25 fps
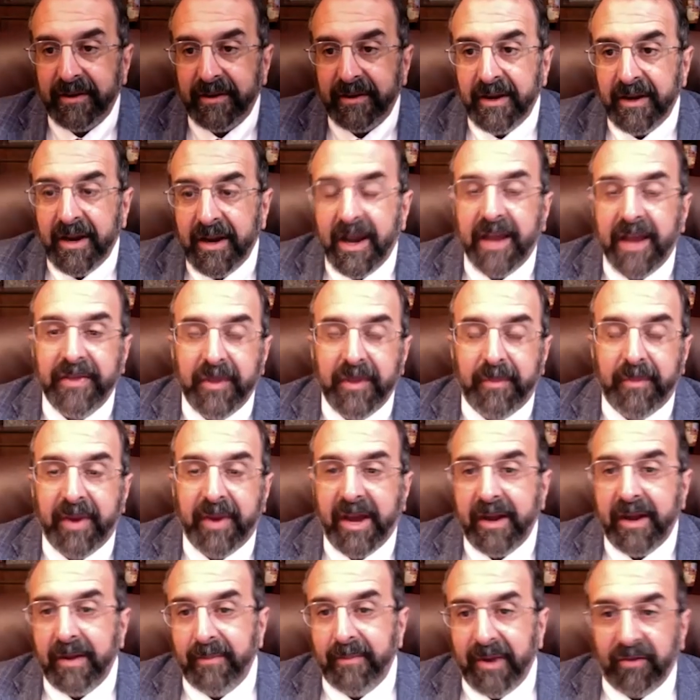And the Biden
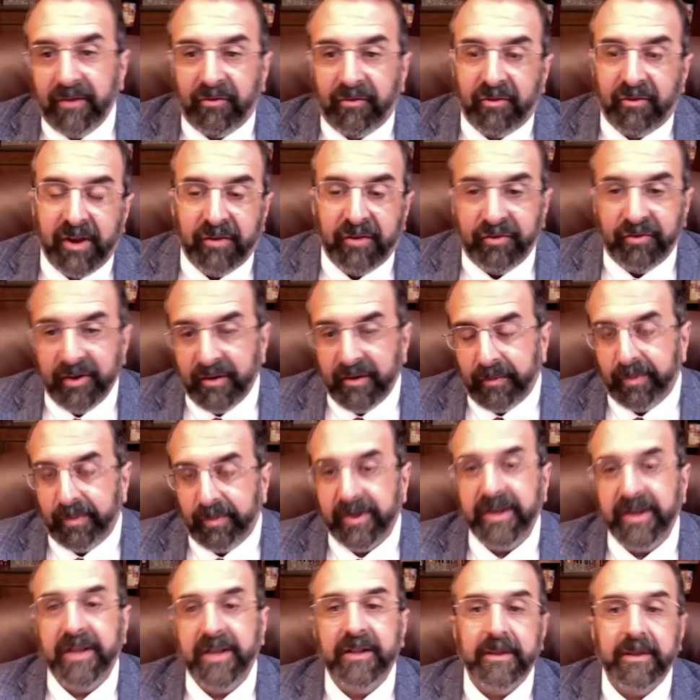administration is
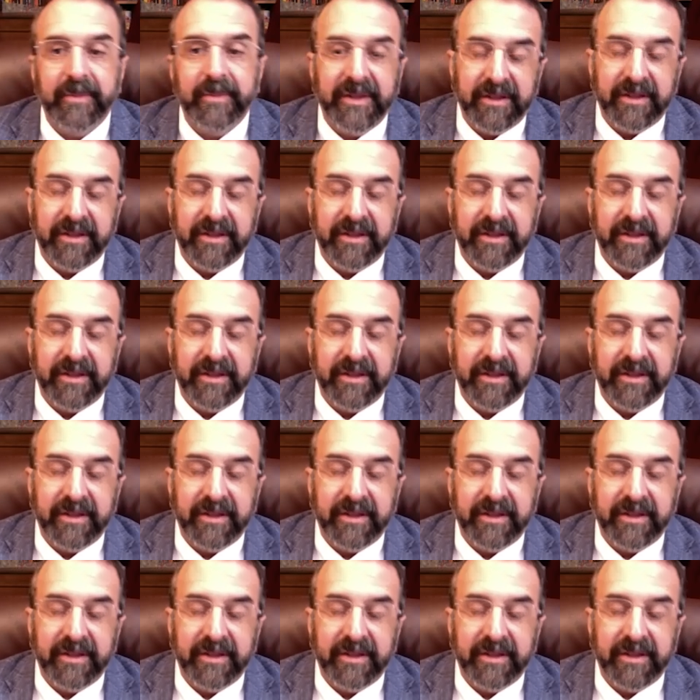bringing them in the